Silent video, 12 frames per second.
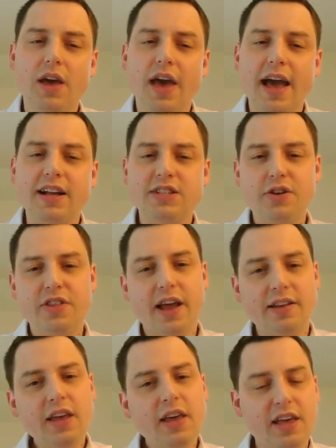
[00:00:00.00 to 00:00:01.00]
And so the
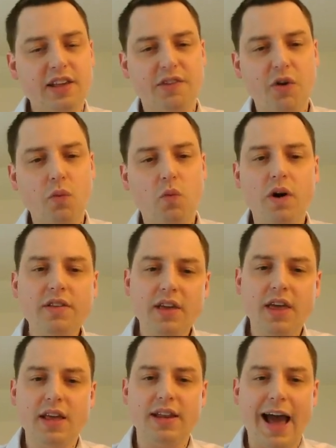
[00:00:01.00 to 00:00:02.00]
idea is if we want to
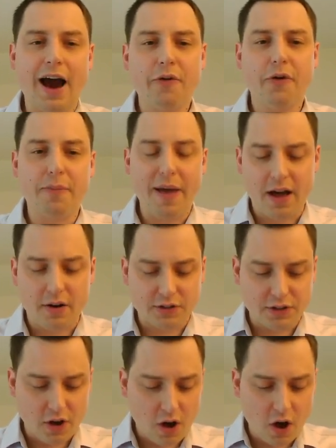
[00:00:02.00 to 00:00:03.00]
get an outer
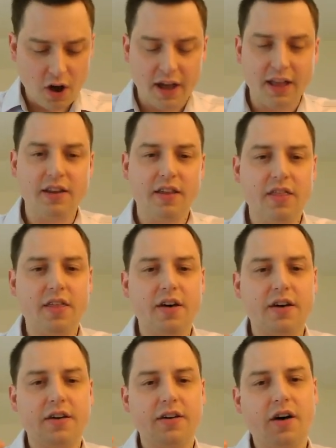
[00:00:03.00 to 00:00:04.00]
bound on
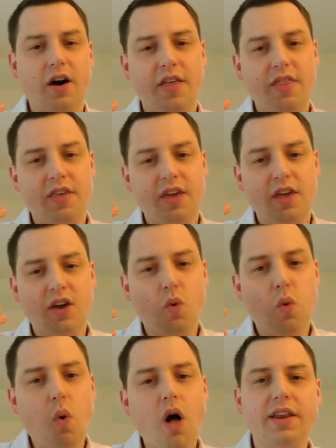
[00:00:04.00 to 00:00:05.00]
the
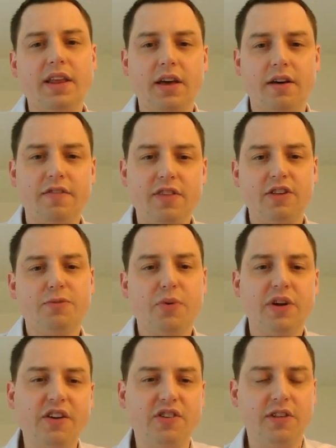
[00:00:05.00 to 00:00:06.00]
quality of these
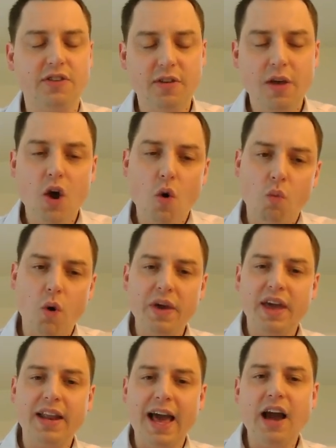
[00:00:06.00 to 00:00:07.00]
predictions, what we
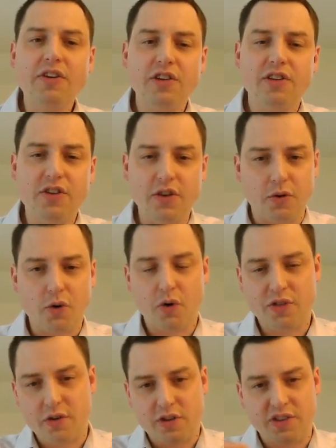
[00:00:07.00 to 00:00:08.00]
can actually do, or
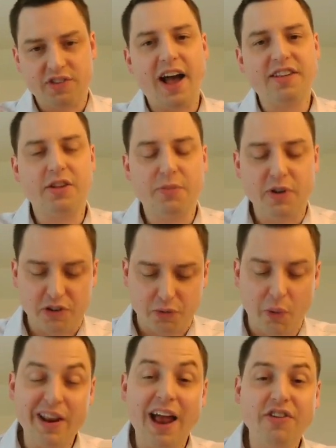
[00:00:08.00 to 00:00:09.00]
the size of these predictions,
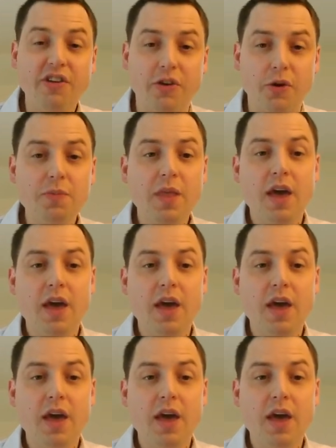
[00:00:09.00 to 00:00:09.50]
what we can actually do